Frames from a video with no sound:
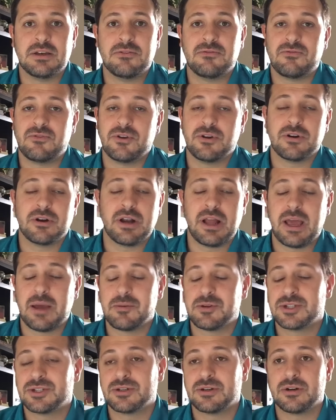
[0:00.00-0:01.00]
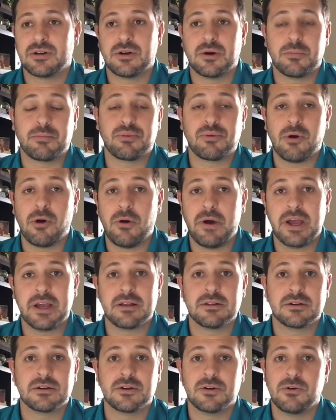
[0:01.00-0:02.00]
If you're an amateur or pro
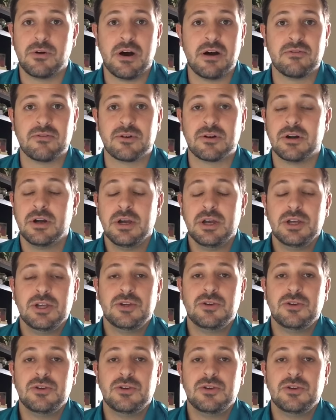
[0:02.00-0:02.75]
angler, whoever,